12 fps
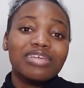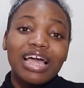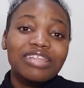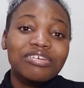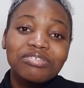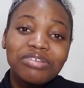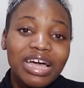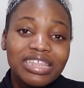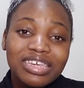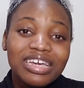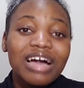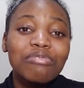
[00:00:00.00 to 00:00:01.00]
I, don't know i
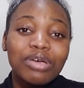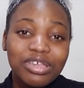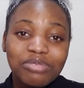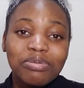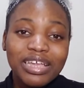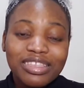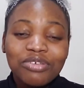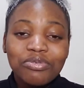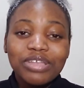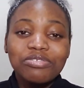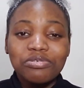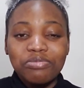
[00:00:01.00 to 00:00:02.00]
think i'm expecting
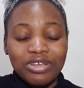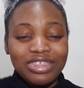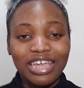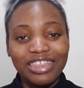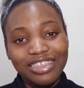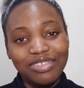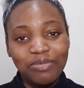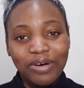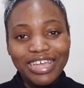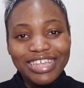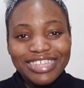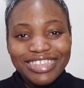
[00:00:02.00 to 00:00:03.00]
way too much at this
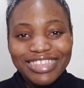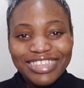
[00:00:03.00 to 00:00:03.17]
point